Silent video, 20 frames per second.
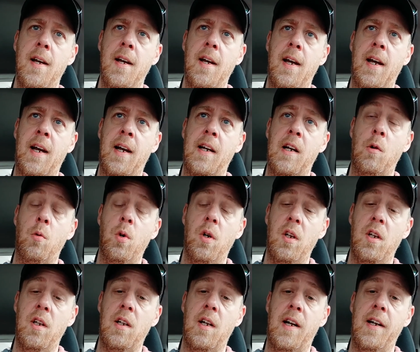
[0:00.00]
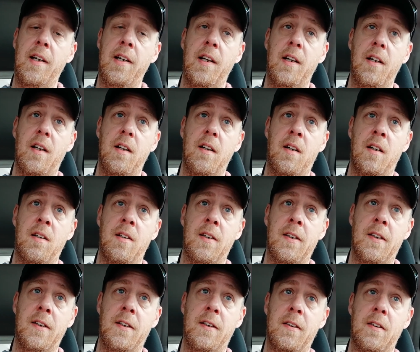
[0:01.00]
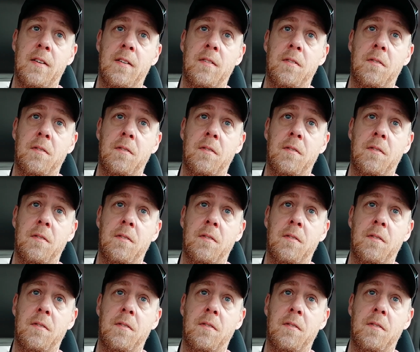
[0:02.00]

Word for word: And I really like it. Uh,